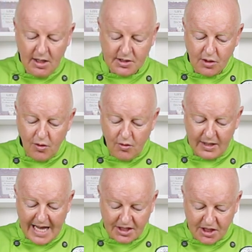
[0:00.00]
So you
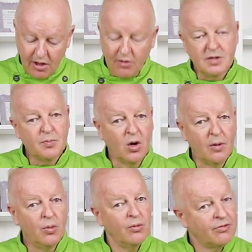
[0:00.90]
could actually use
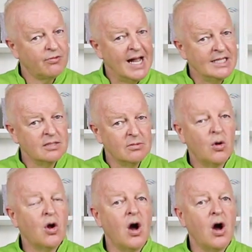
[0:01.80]
purple thread or